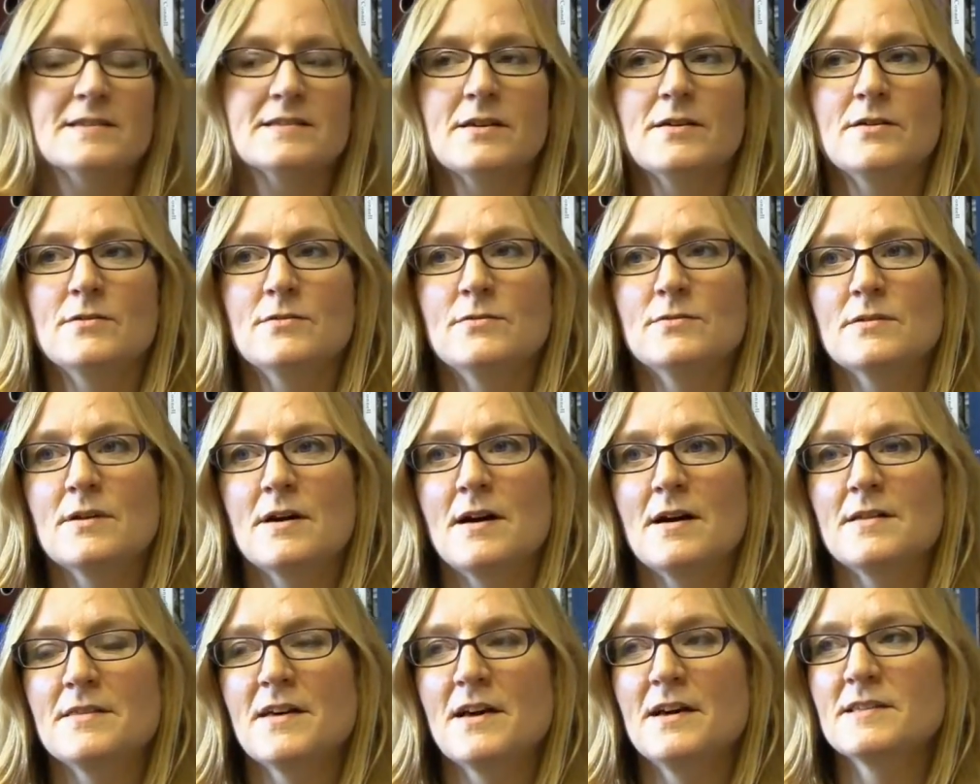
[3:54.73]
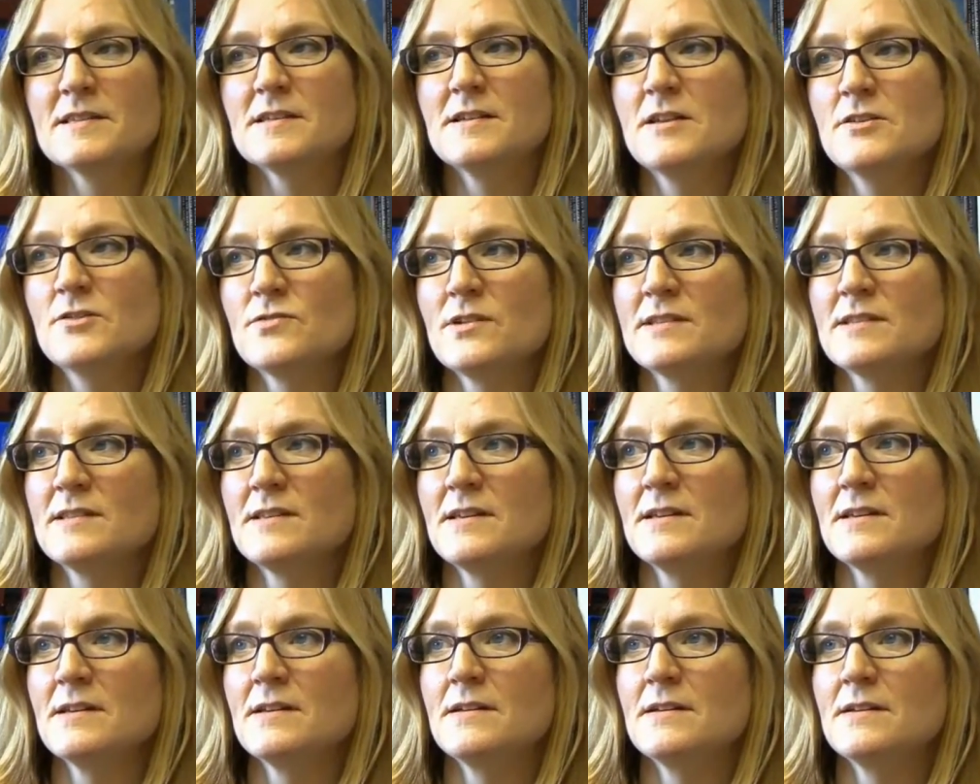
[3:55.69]
so there's an
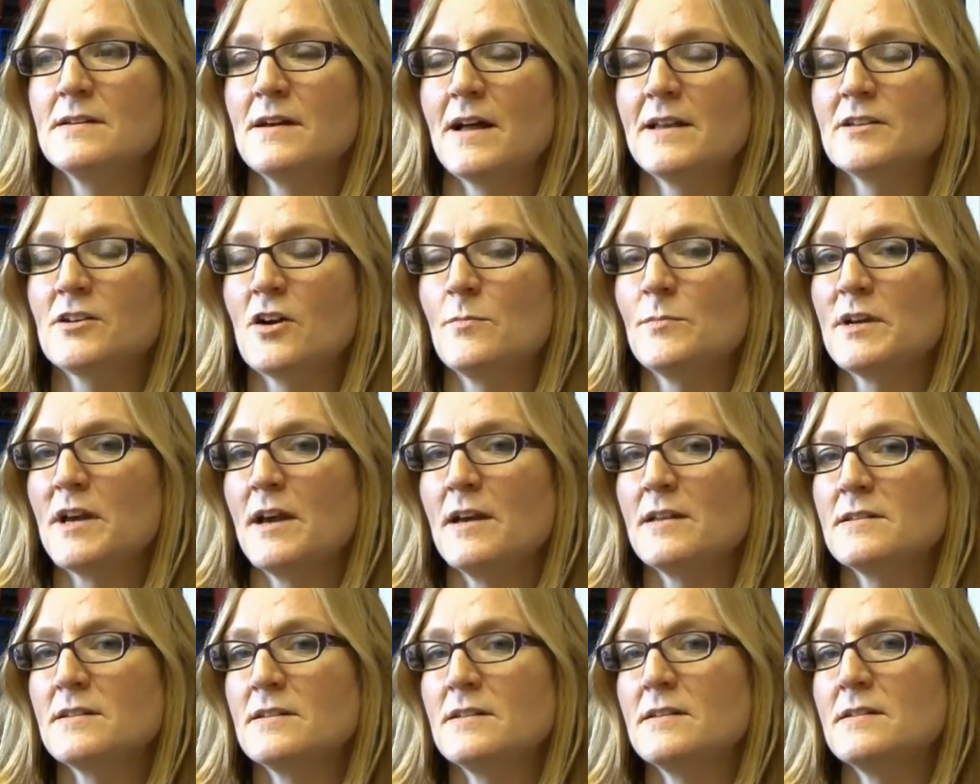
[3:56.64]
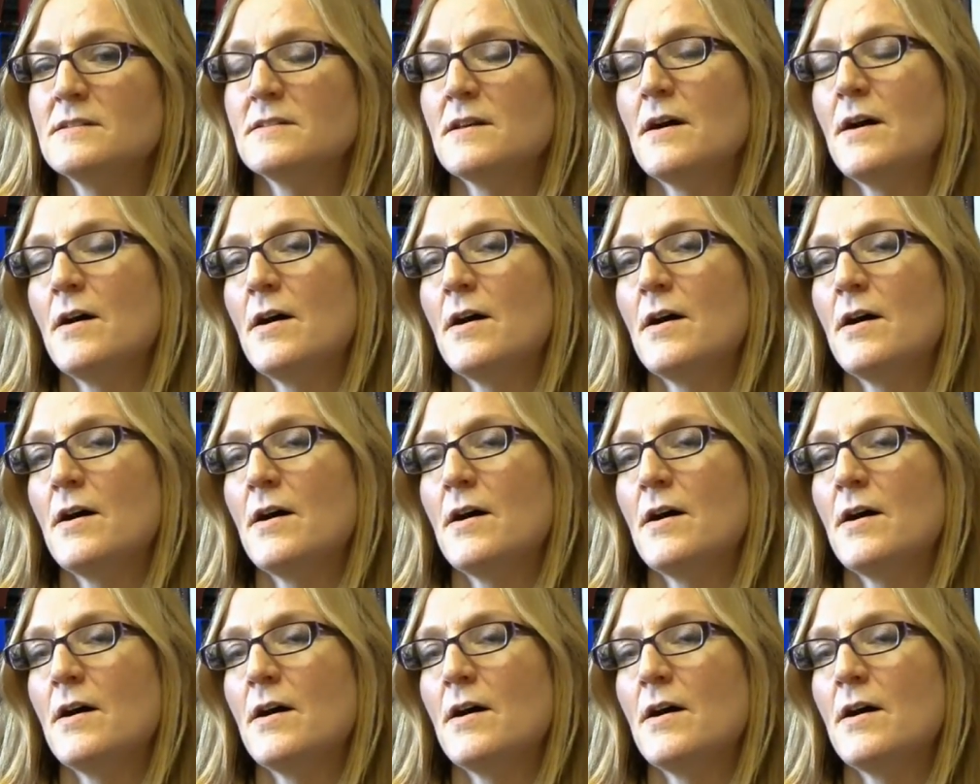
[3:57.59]
interesting and complicated